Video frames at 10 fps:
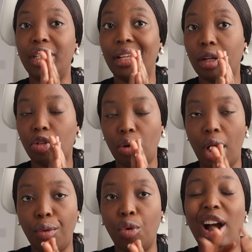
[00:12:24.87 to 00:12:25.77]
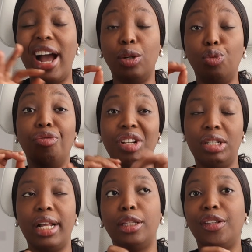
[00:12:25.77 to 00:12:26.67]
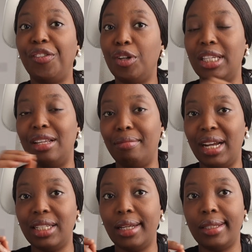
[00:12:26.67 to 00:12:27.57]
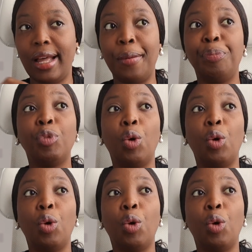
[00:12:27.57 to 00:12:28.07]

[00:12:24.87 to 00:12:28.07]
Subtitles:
the Electoral Roll and we registered to vote in Manchester.